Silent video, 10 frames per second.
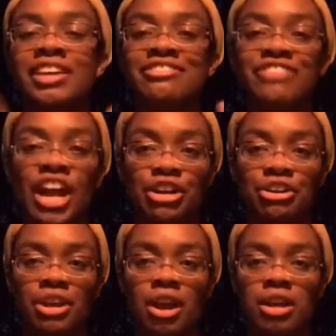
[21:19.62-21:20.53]
finer
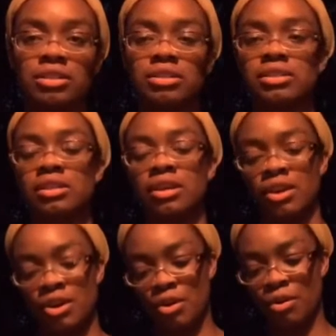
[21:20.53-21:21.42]
yarns,
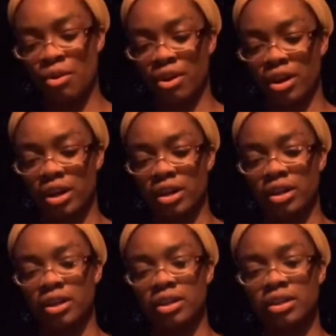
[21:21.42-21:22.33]
or
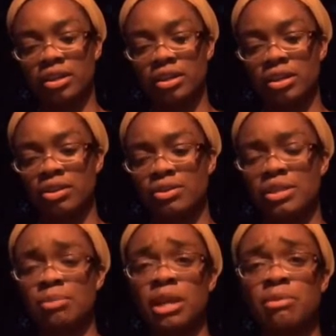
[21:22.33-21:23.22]

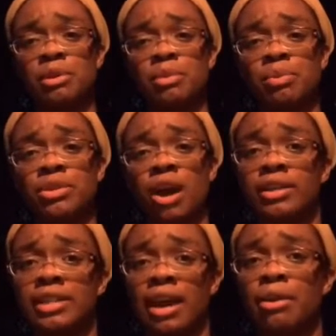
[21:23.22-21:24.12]
sometimes people talk
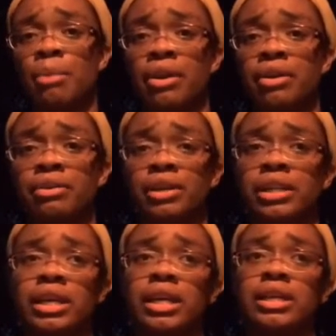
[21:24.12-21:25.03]
down about
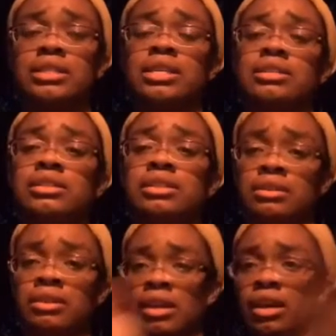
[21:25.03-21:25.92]
acrylics
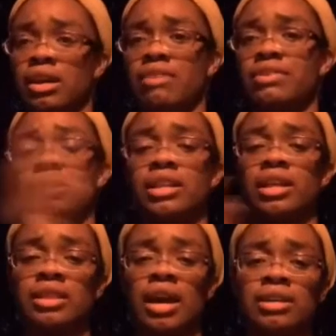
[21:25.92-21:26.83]
and everything
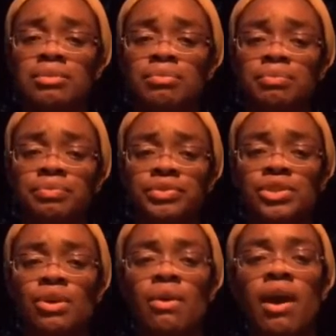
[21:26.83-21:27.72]
like that.
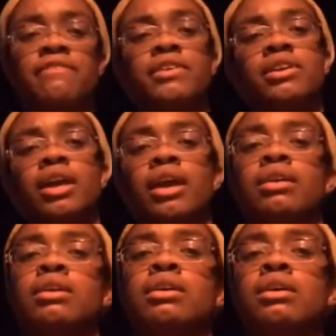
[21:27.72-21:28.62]
So I feel like
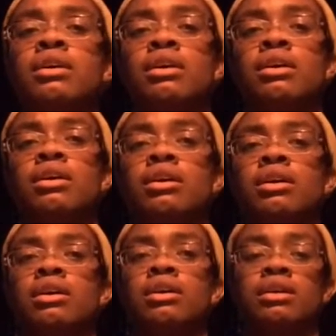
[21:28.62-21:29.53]

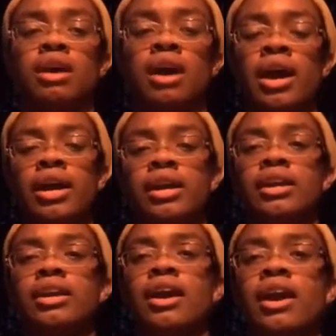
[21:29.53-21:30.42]

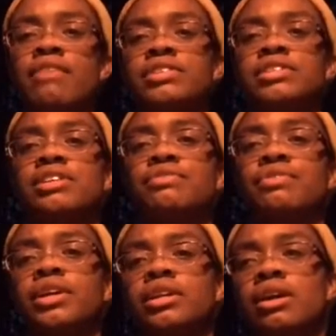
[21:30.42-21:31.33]
I have a
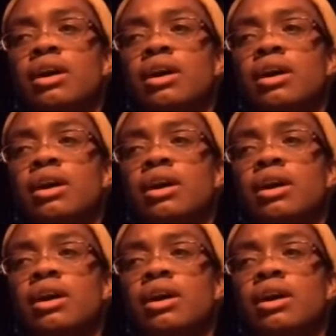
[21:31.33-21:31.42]
different